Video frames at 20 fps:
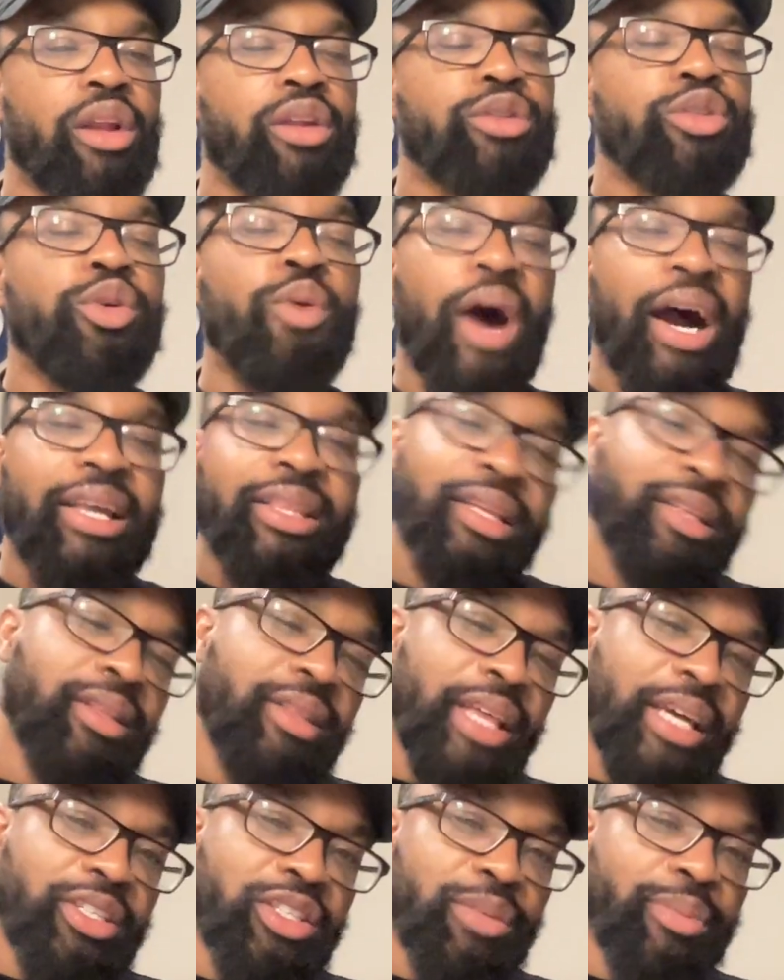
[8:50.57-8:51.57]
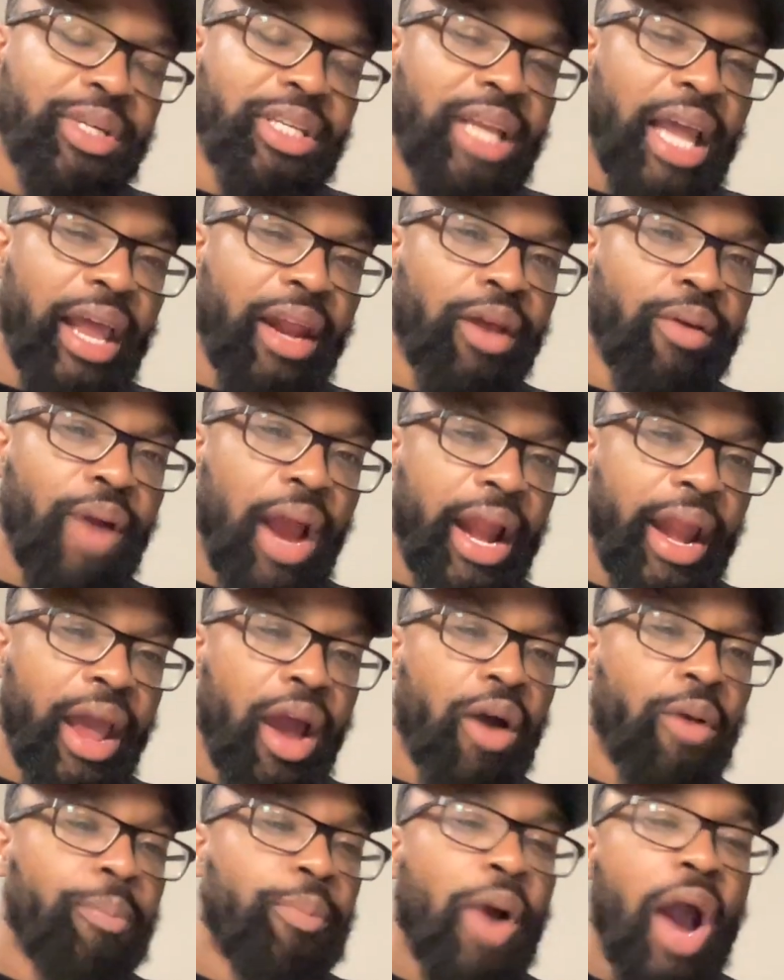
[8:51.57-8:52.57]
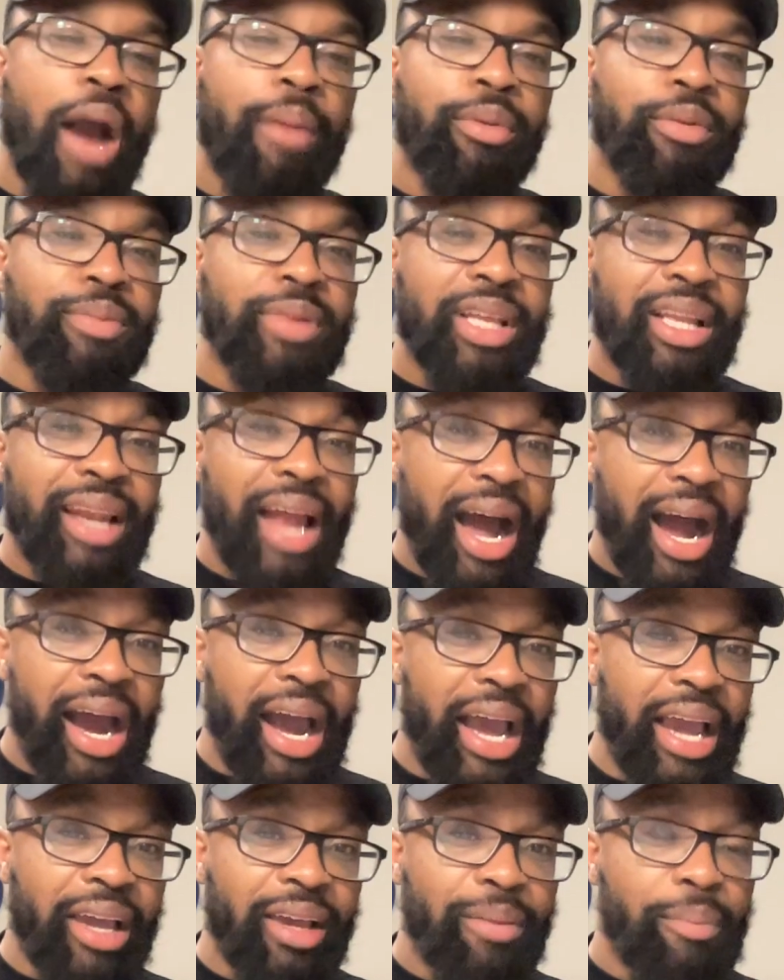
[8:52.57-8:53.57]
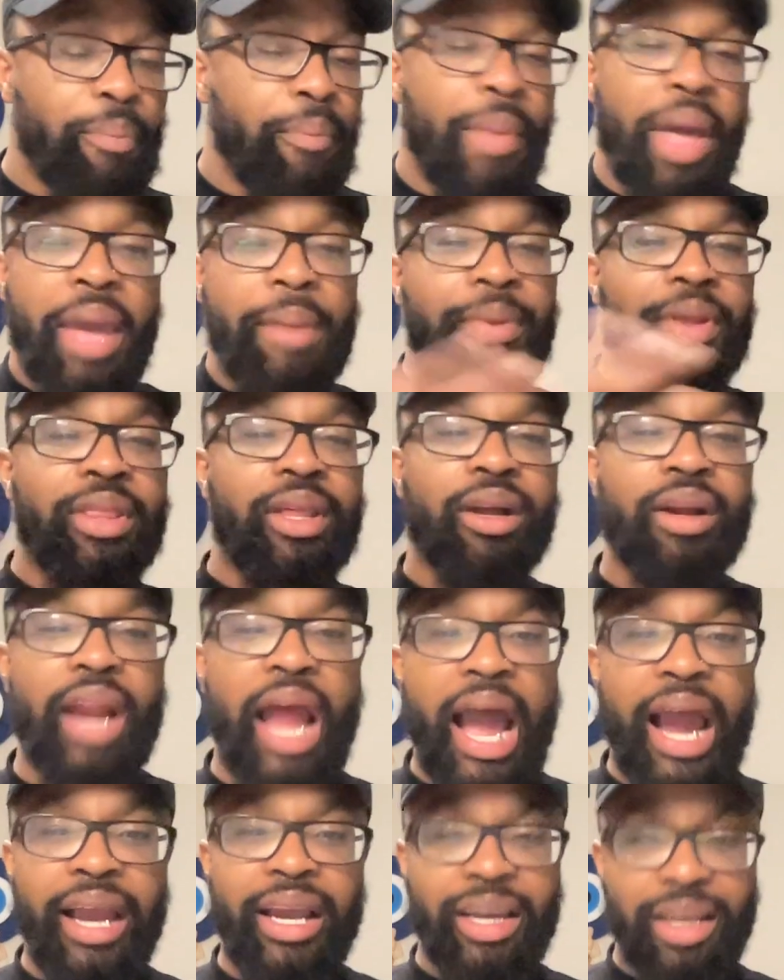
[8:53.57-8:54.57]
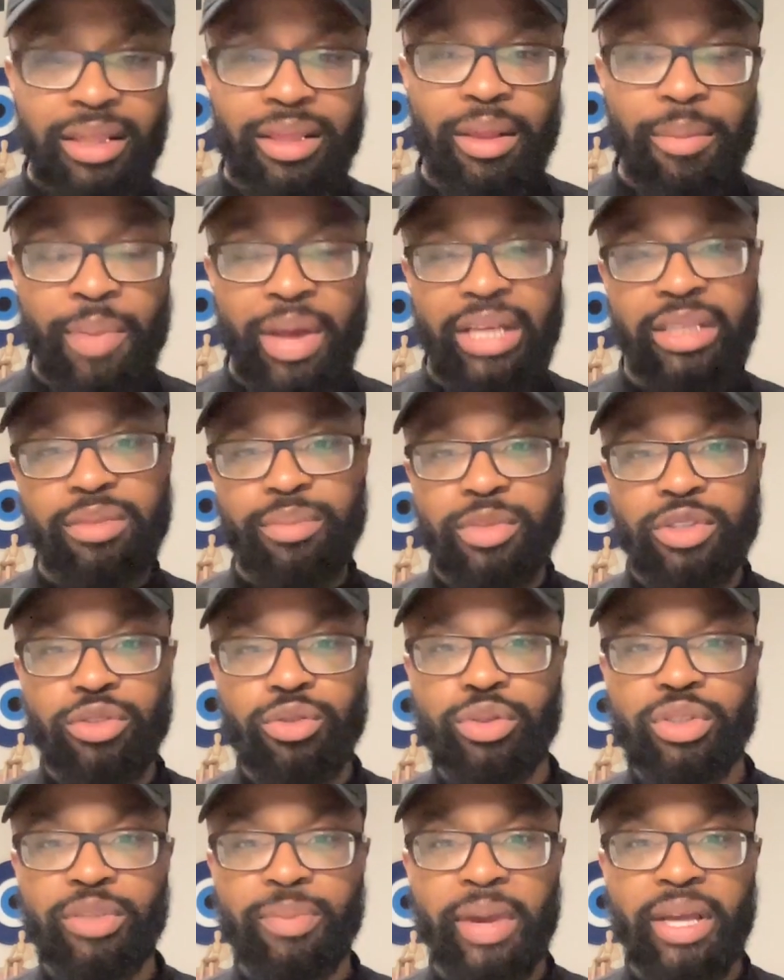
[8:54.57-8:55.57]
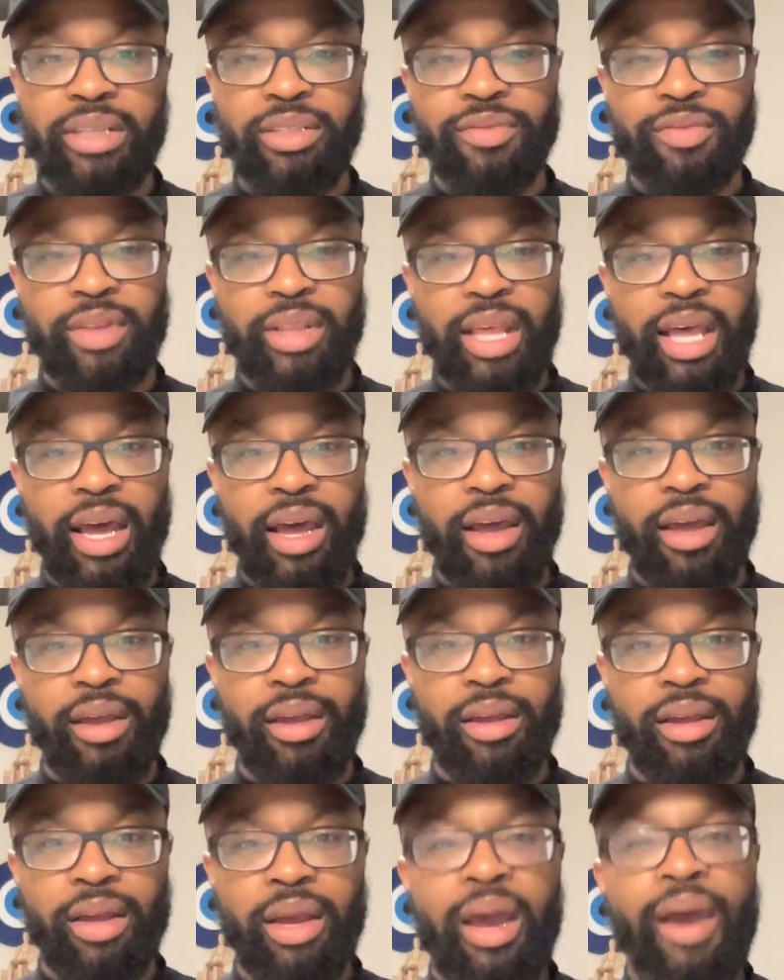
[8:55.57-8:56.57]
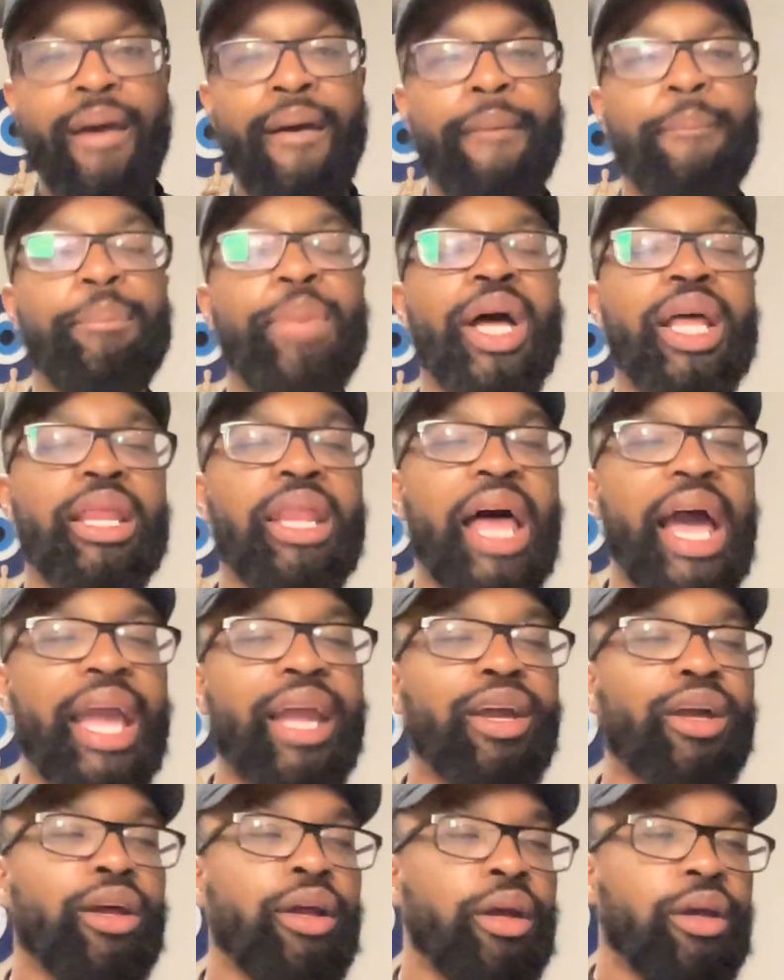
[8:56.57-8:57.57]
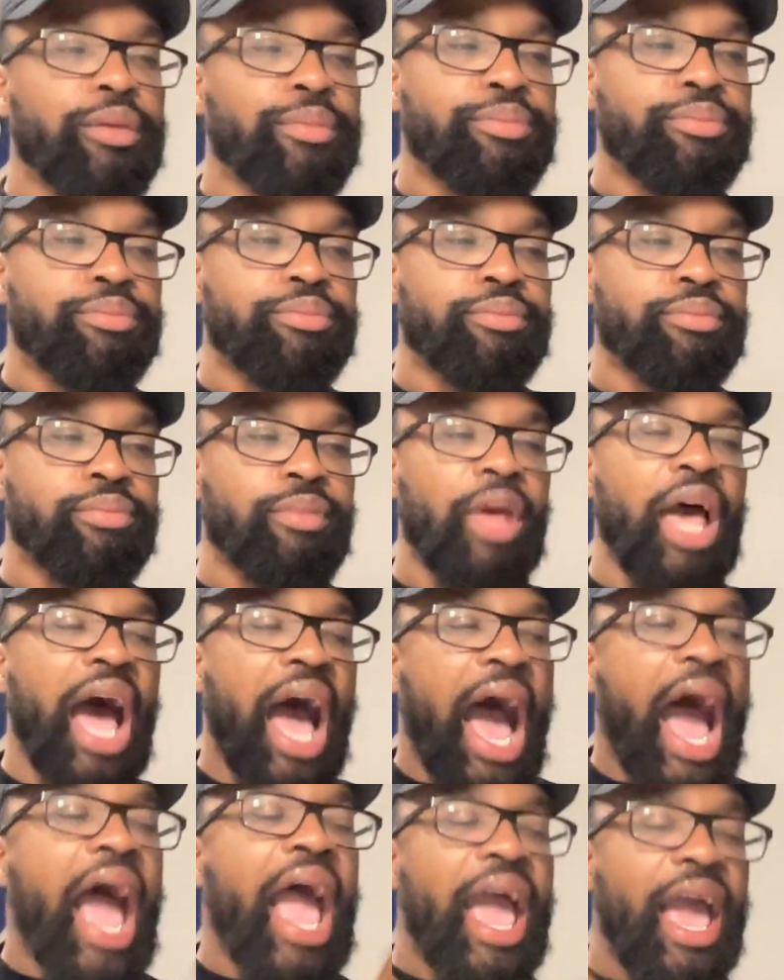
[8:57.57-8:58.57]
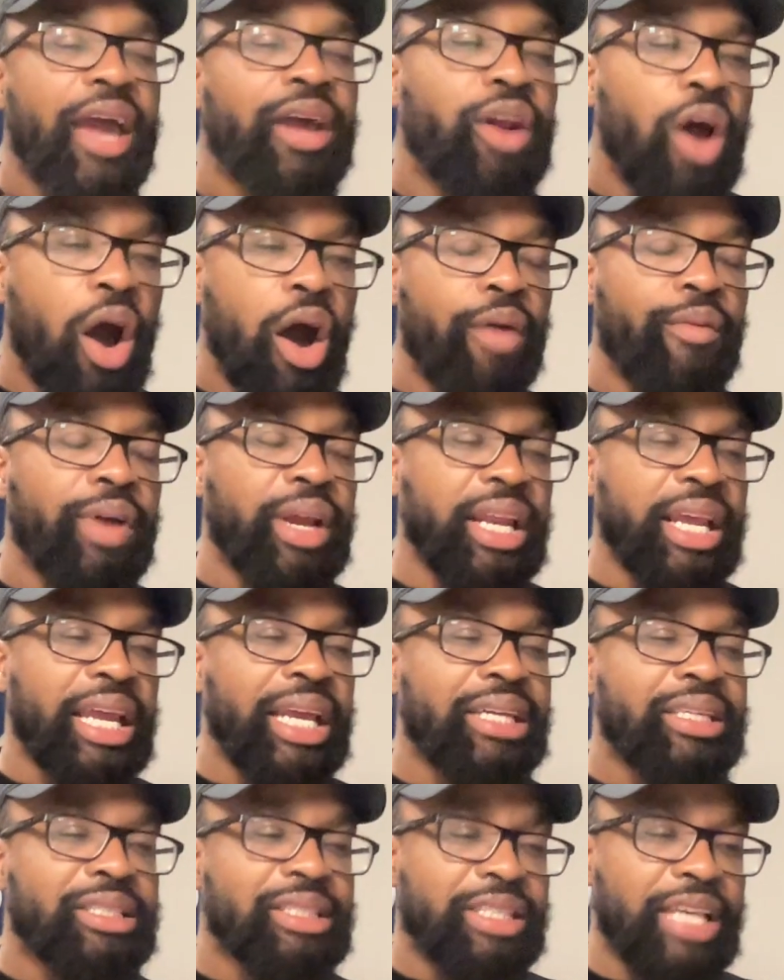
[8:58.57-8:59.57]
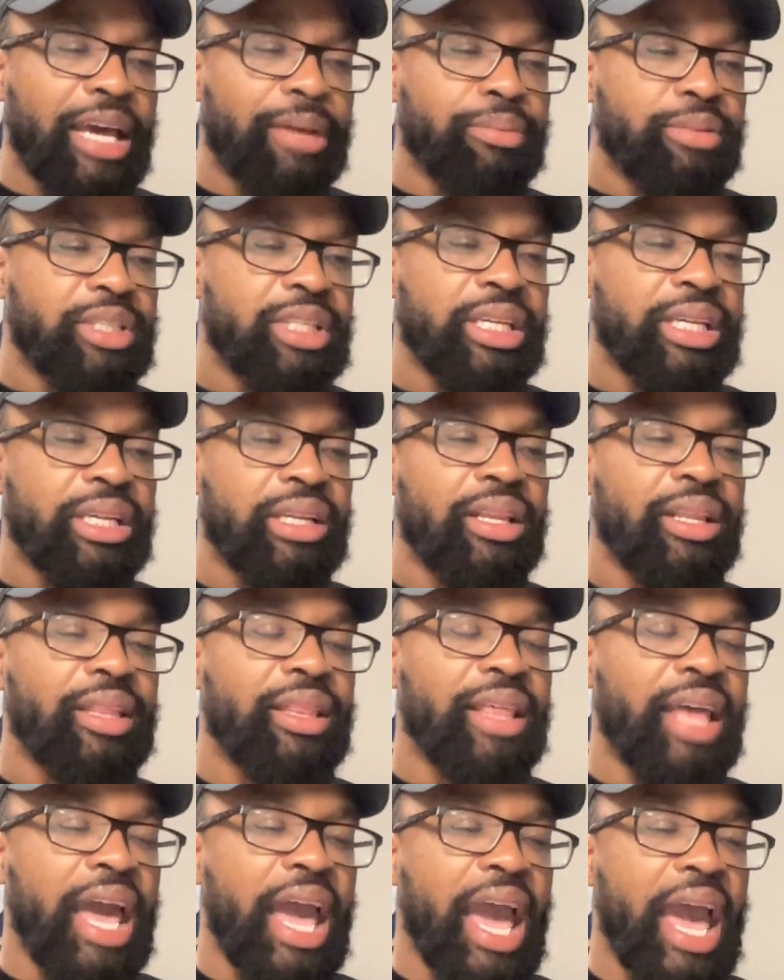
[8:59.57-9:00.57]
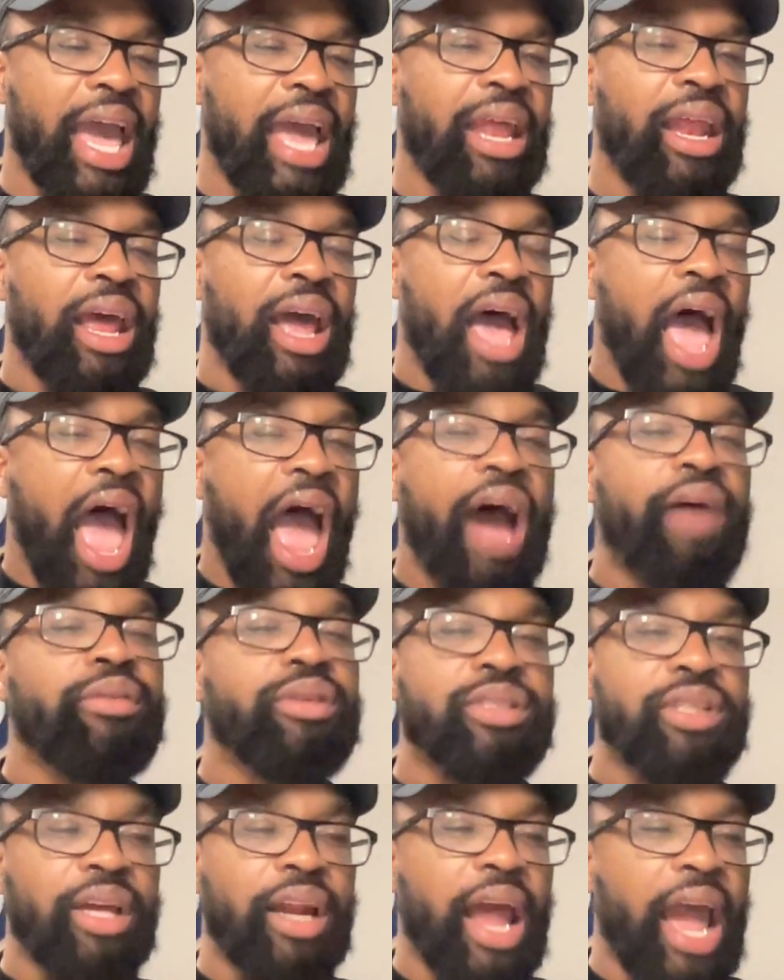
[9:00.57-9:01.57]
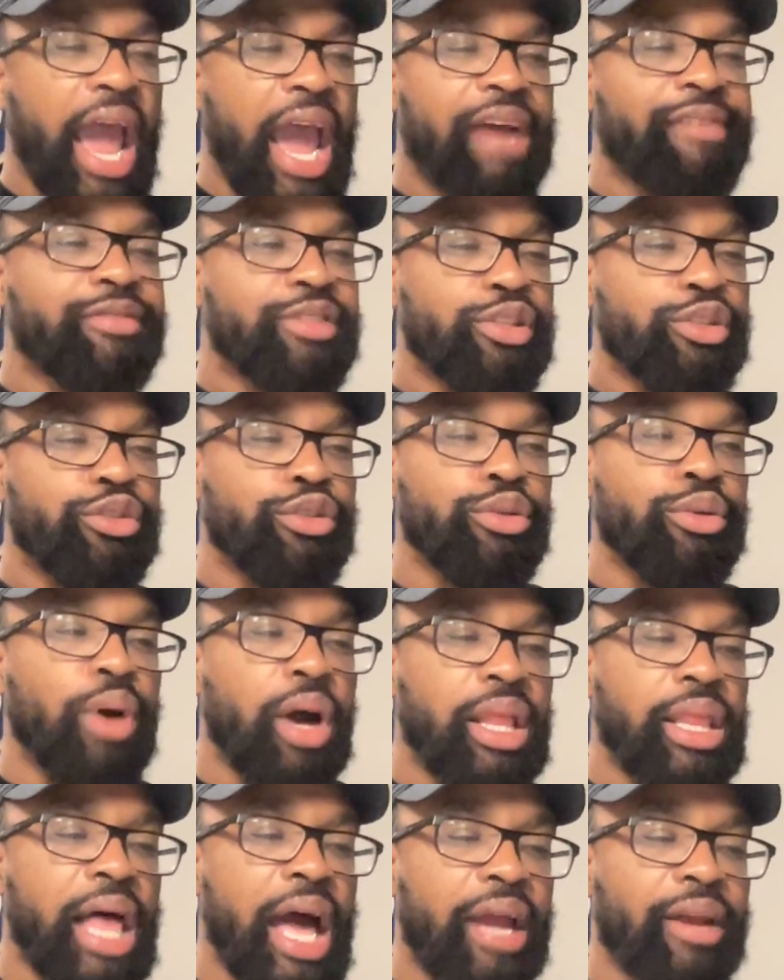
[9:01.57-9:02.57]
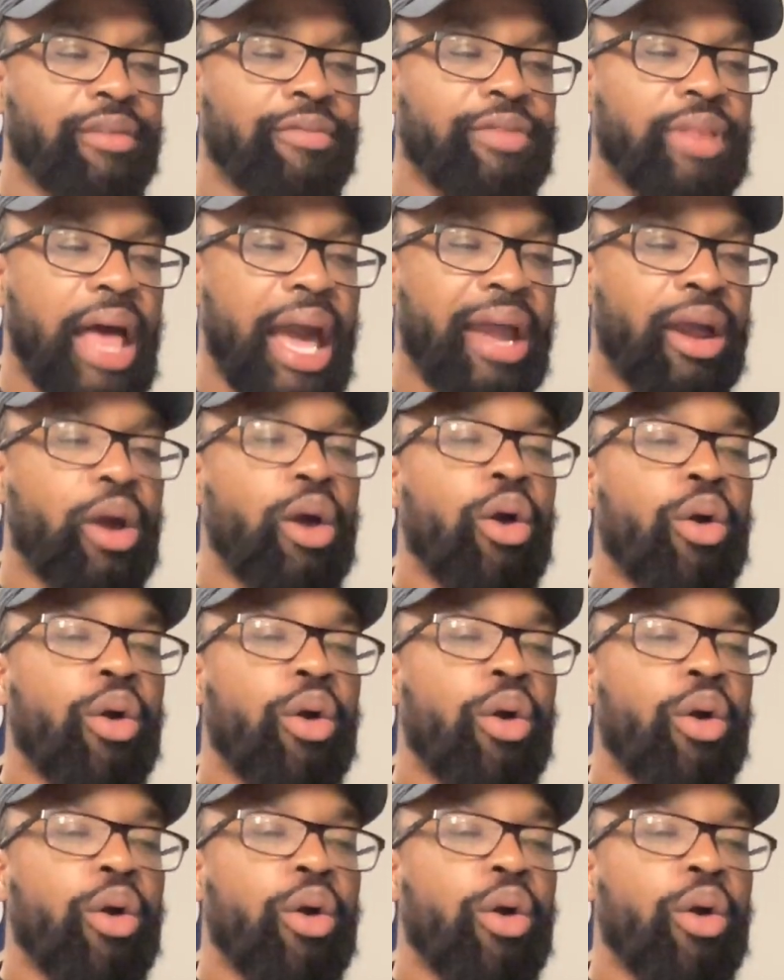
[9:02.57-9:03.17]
do I think that they should be dating right now? Probably not. Maybe they're not in the best mental space for that. But like, I had already accepted that I was gonna have to do a lot of like